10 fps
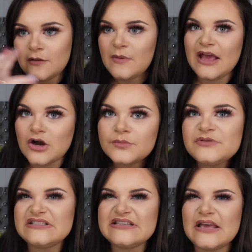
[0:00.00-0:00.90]
the makeup
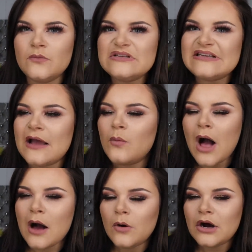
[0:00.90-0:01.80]
to see it was like
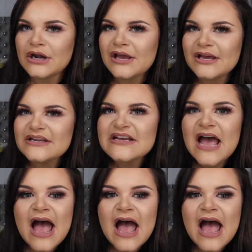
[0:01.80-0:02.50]
what I wanted.